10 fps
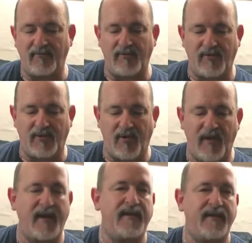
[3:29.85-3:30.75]
We'll go
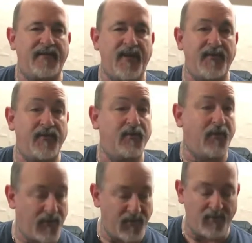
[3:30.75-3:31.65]
ahead and send you
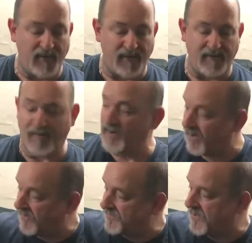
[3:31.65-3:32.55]
a new one of
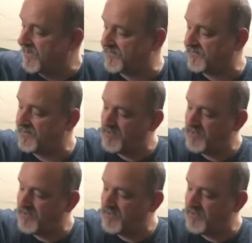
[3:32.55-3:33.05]
our decks."